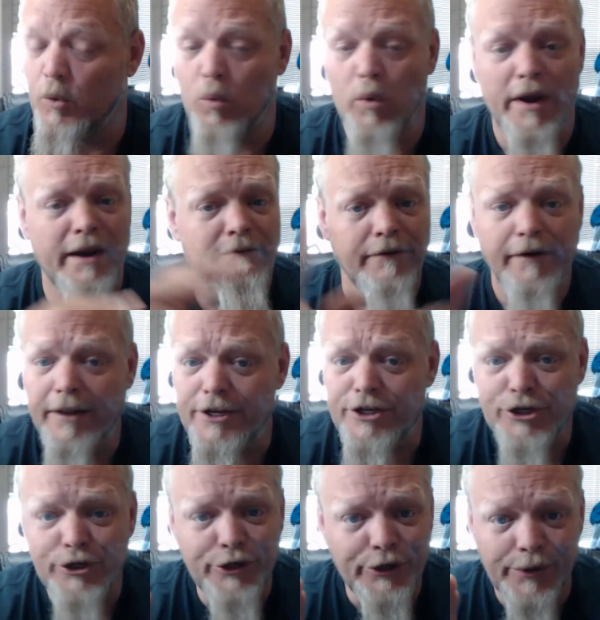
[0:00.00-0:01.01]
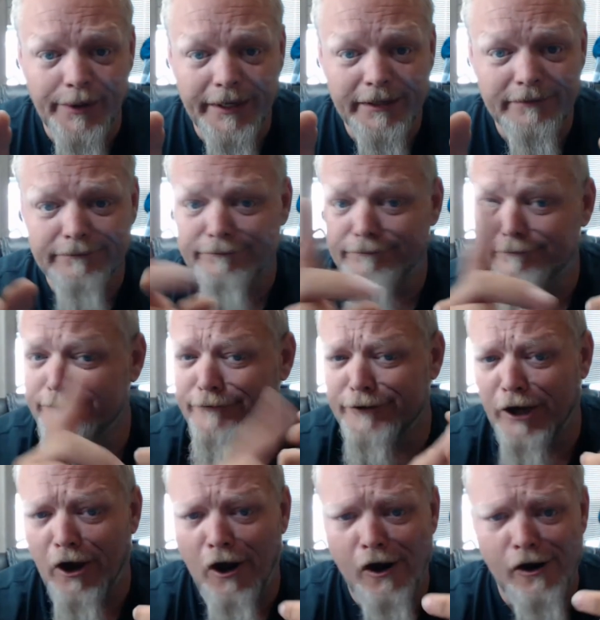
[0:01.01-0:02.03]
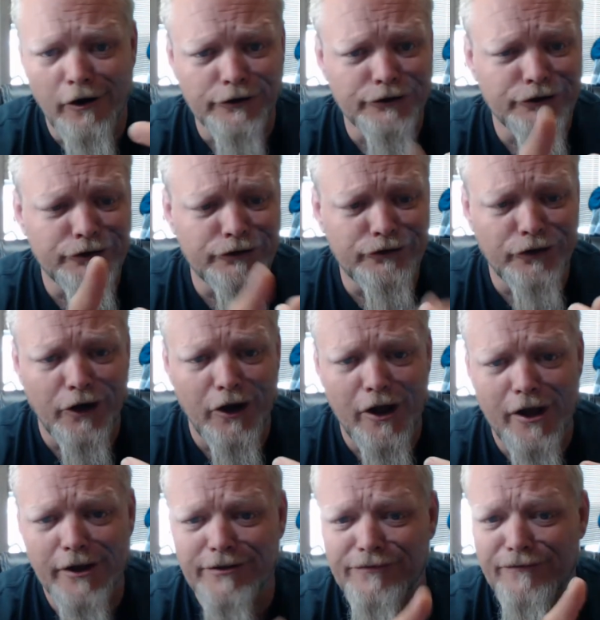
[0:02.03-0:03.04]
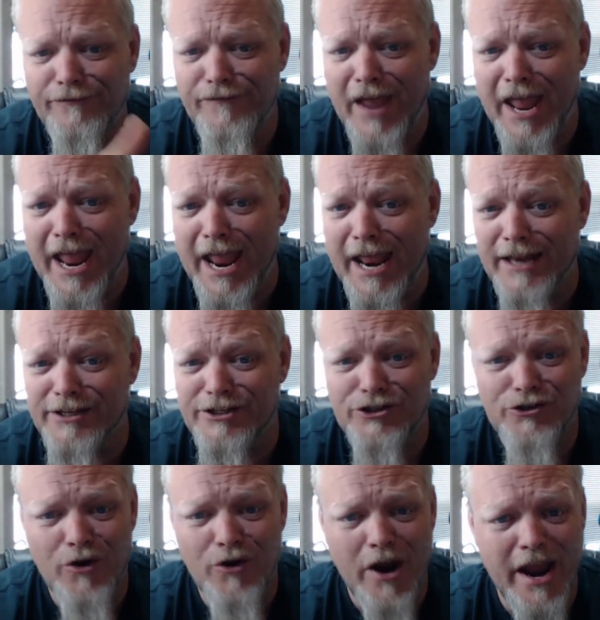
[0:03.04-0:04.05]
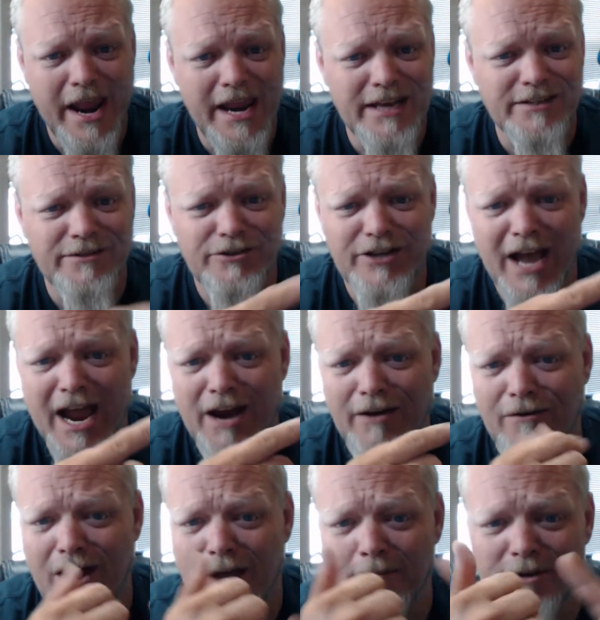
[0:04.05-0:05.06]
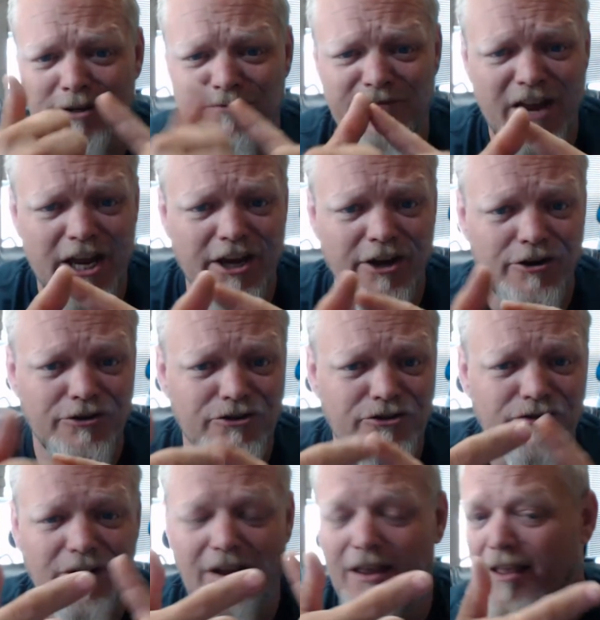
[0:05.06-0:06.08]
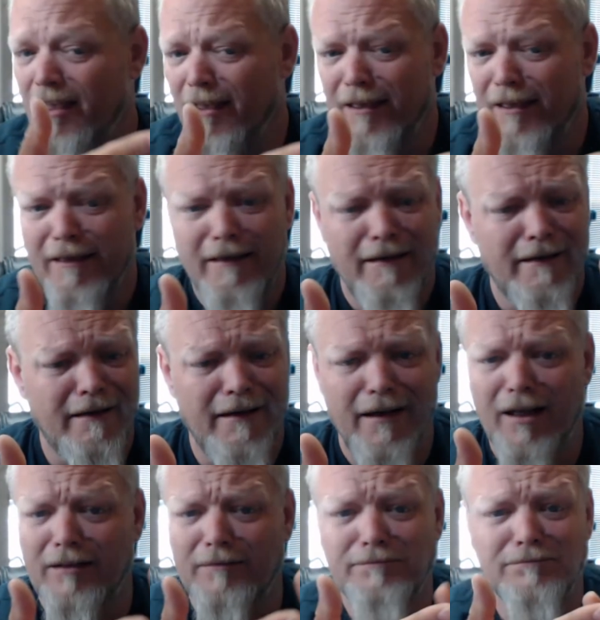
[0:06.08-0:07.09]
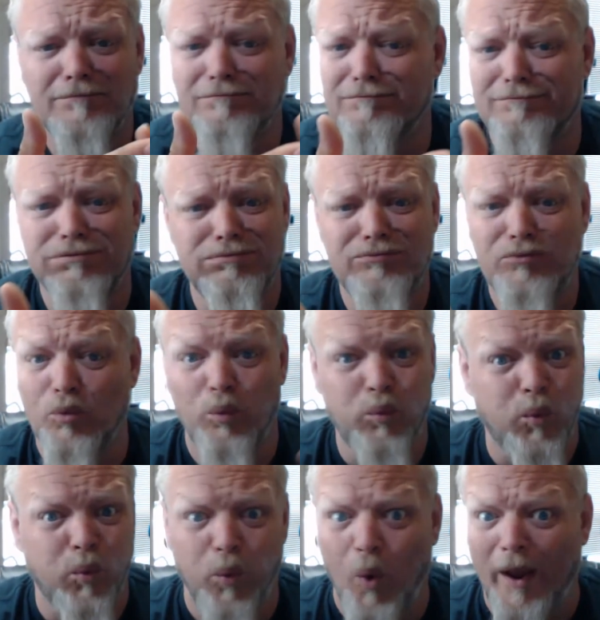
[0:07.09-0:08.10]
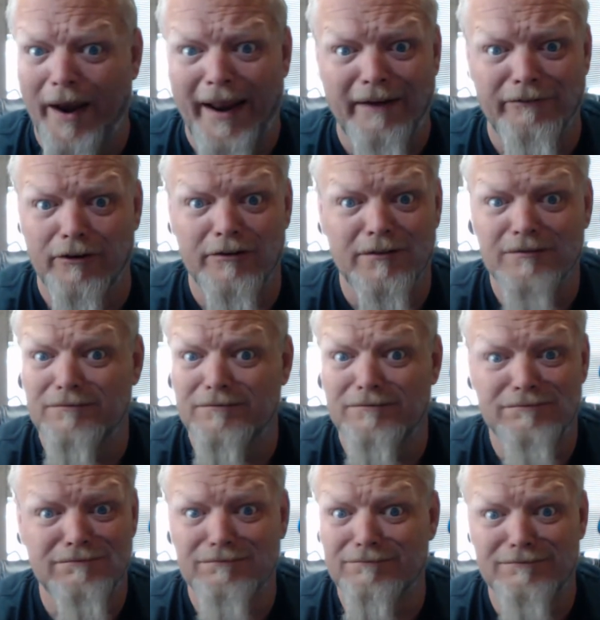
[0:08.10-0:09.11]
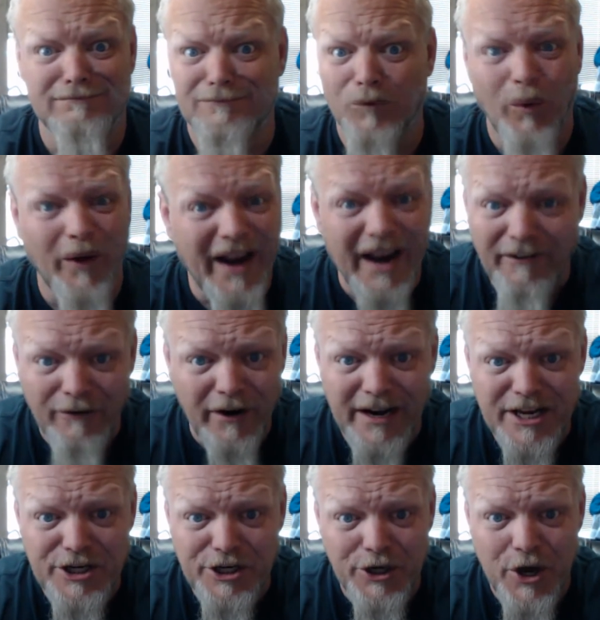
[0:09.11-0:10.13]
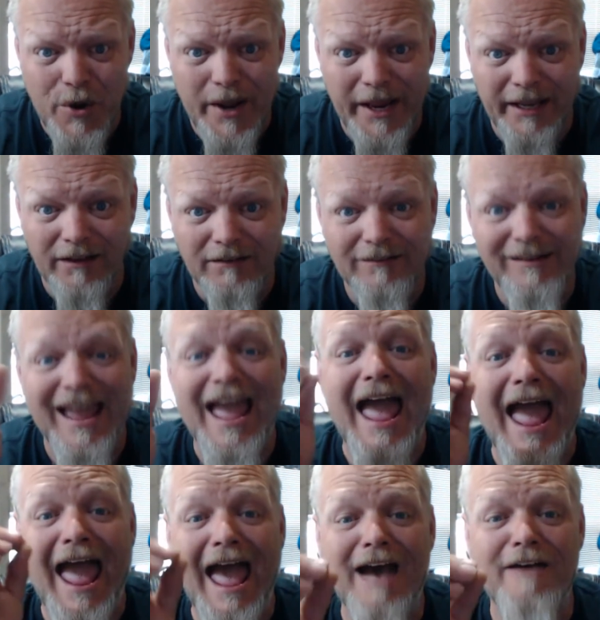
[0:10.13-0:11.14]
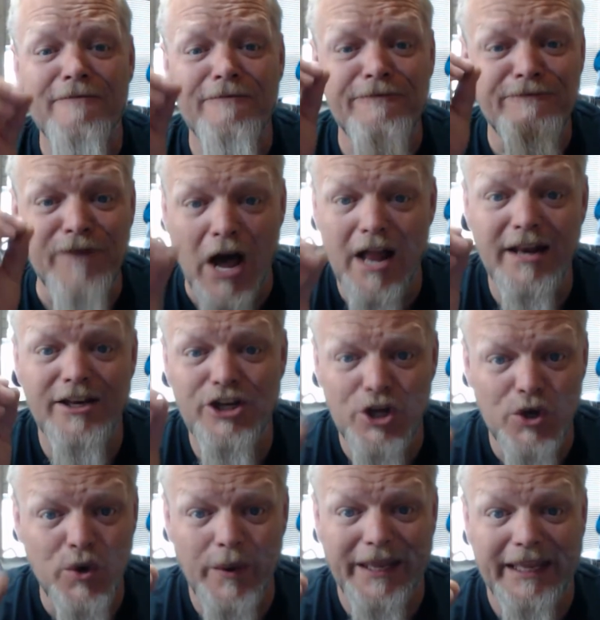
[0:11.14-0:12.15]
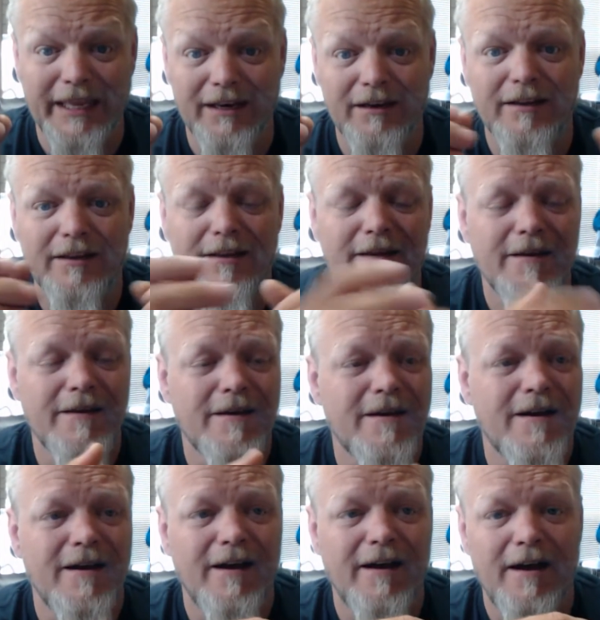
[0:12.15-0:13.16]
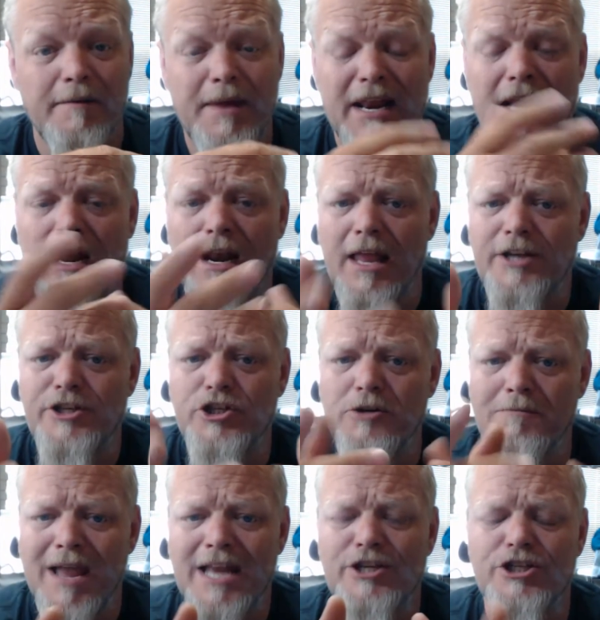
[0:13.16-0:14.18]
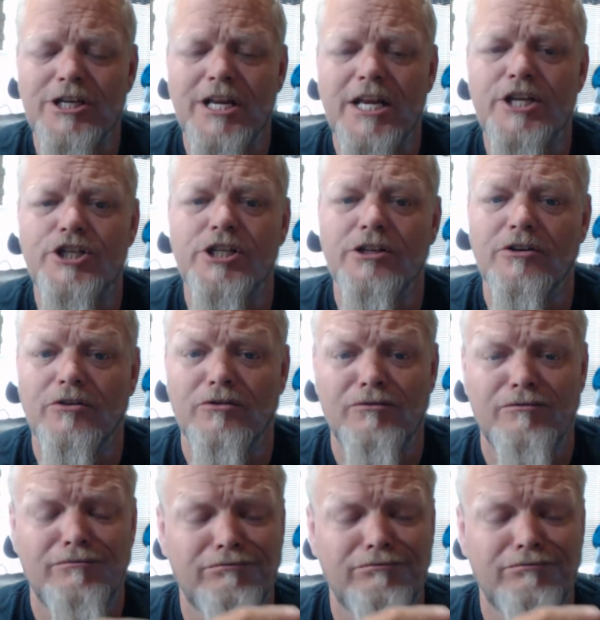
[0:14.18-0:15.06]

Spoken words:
Whatever it is you're doing, cars, trucks, vans, trains, dioramas, figures, whatever it is you're doing, have fun doing it, and let your imagination